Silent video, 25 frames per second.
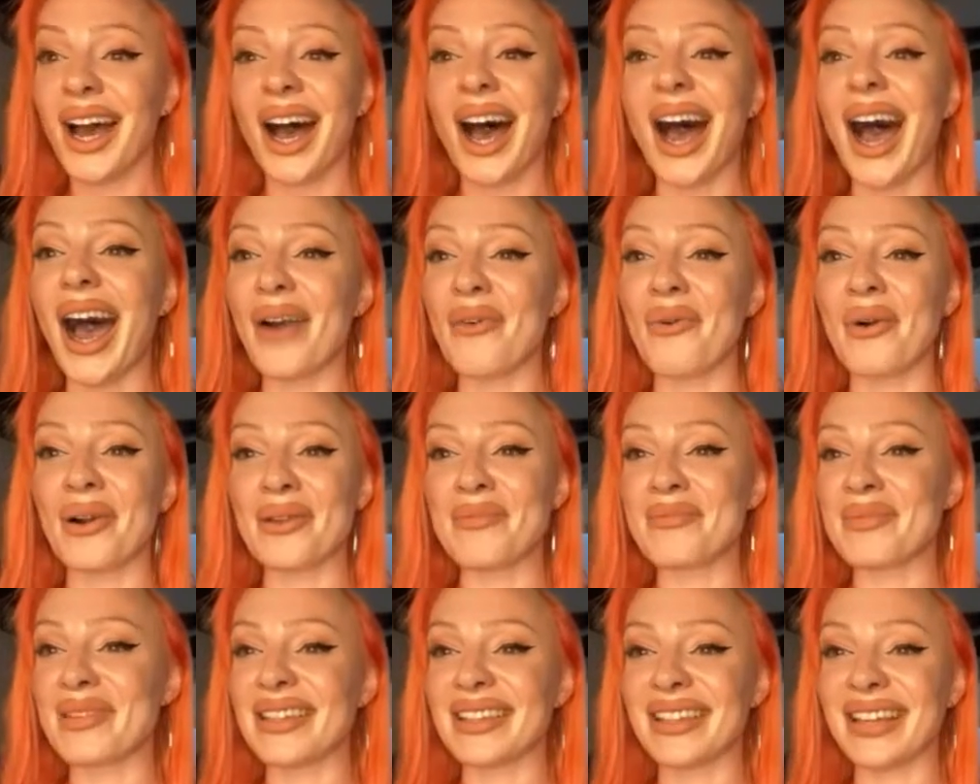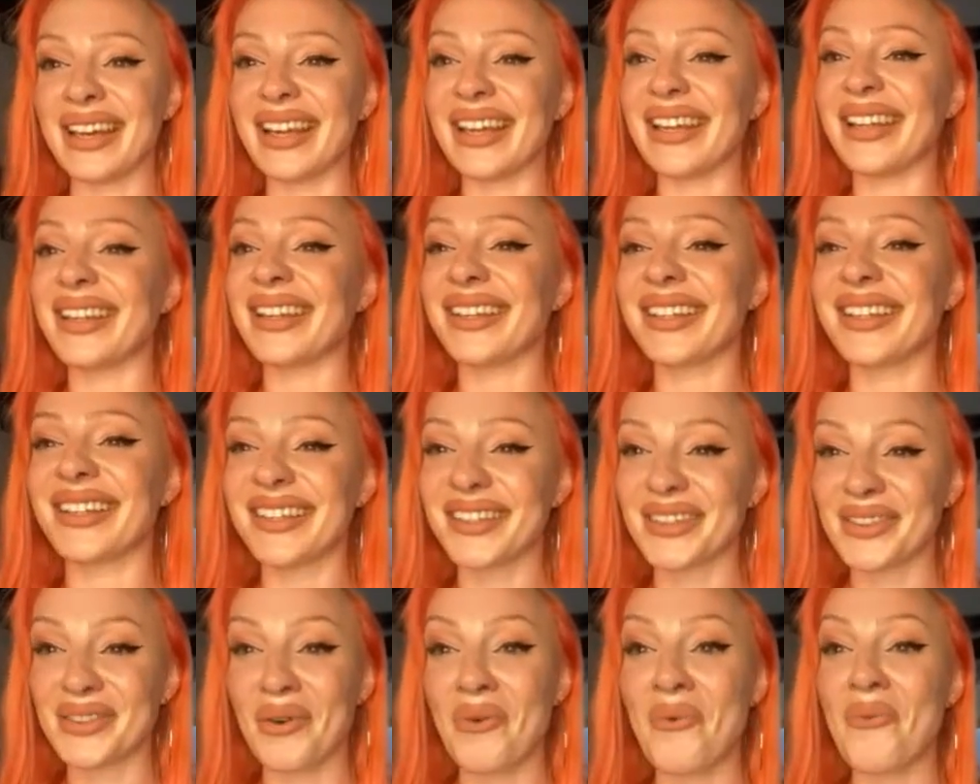I want to be like
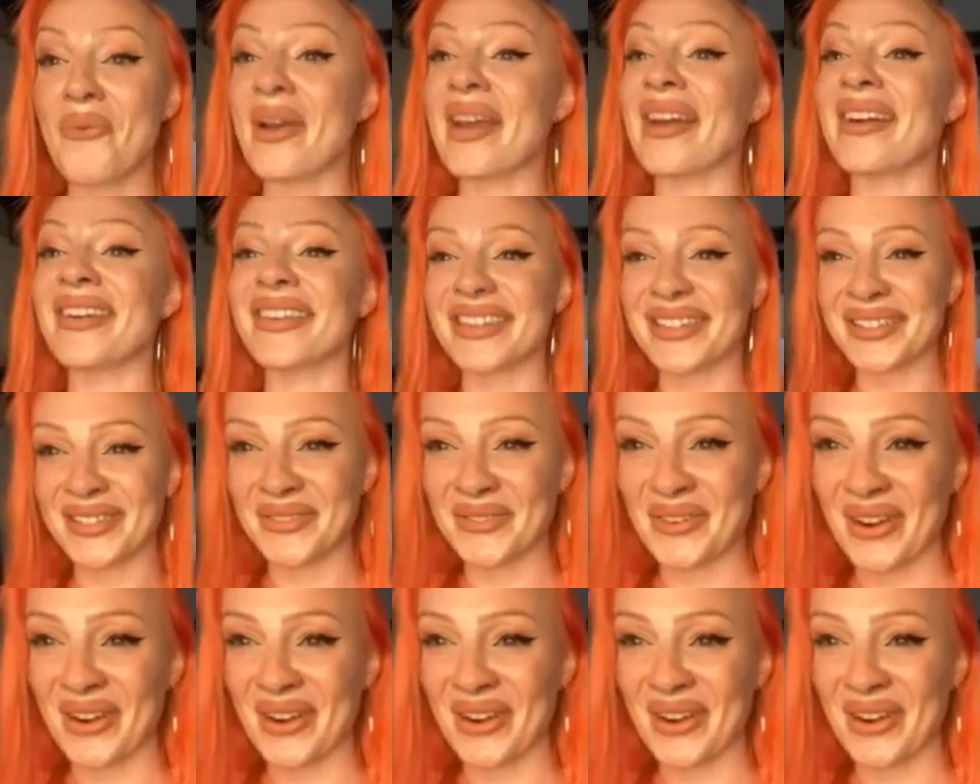the weirdest